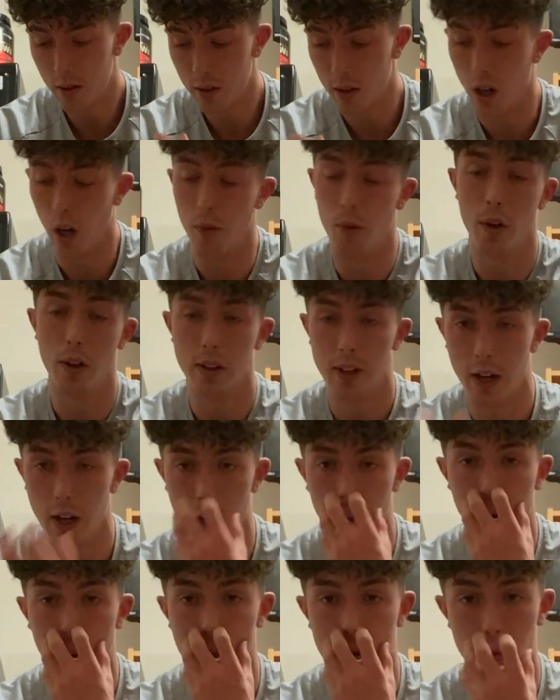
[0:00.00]
covering the
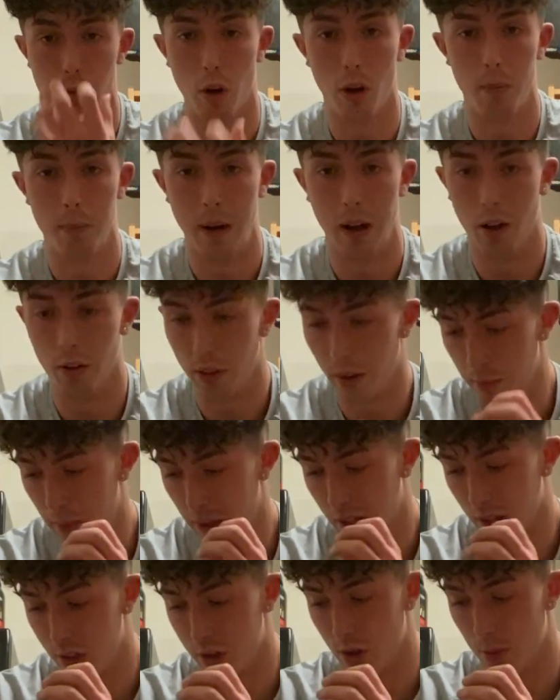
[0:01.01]
airways with our mouth, and
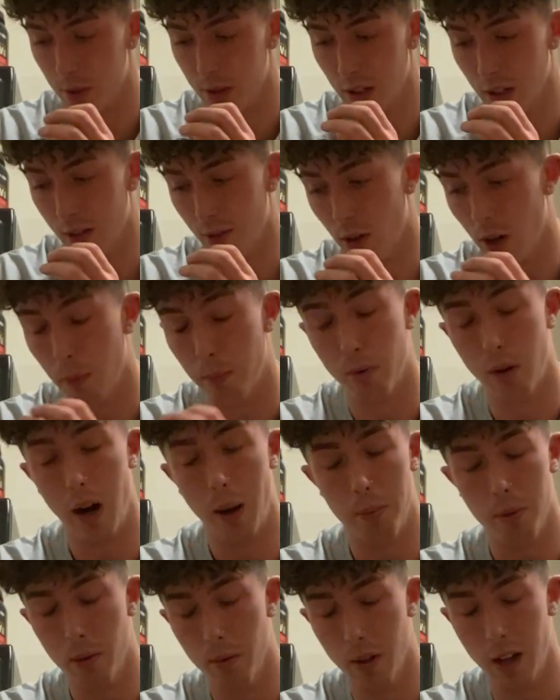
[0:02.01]
making sure we deliver a
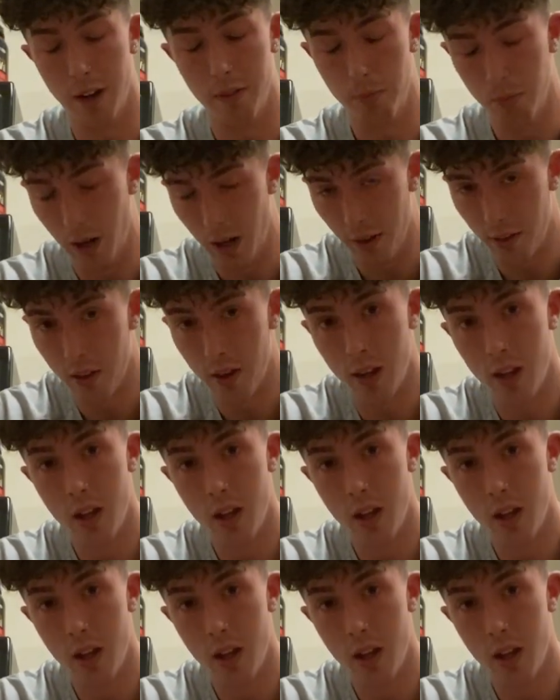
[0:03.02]
proper life breath.